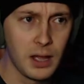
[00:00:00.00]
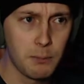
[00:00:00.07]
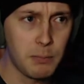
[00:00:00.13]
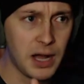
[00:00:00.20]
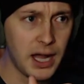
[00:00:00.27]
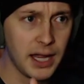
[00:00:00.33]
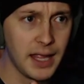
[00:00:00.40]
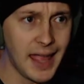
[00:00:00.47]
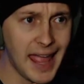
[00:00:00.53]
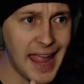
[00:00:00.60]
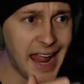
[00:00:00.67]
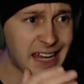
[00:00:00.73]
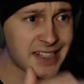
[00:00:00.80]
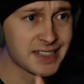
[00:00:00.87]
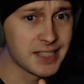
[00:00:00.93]
by
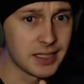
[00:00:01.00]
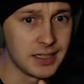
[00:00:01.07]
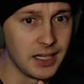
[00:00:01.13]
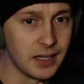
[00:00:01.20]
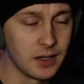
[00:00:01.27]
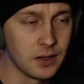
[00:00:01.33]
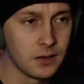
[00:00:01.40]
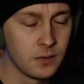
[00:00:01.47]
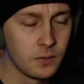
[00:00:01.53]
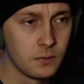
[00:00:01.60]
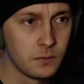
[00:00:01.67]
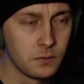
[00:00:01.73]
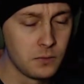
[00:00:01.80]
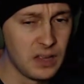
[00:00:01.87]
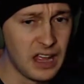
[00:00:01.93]
exiting
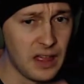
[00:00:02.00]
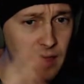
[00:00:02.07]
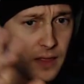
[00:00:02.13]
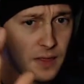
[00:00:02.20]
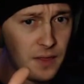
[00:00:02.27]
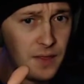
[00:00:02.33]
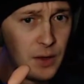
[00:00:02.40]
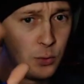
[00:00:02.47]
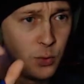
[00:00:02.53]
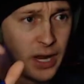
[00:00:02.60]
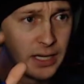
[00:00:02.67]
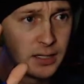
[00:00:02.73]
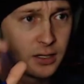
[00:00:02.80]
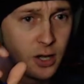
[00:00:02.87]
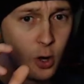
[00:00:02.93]
the
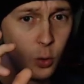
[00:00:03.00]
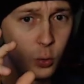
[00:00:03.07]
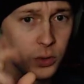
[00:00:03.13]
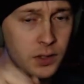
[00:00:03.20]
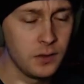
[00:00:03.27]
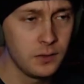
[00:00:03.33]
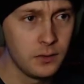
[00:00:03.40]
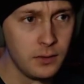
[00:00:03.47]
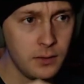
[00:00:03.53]
red code.